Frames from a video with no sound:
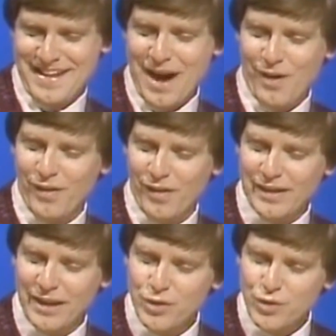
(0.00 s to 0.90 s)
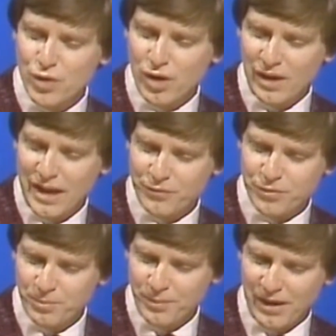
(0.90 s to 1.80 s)
Now, okay, you draw a lot
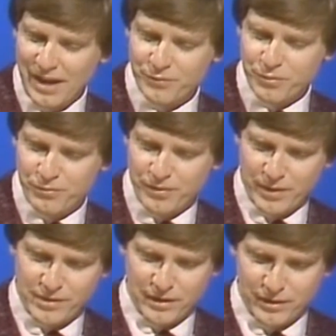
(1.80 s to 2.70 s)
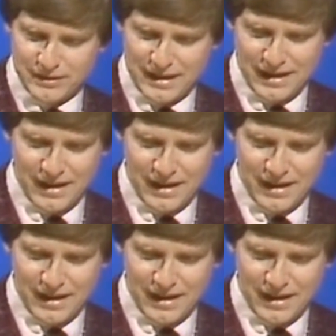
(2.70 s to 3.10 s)
from fairy tales.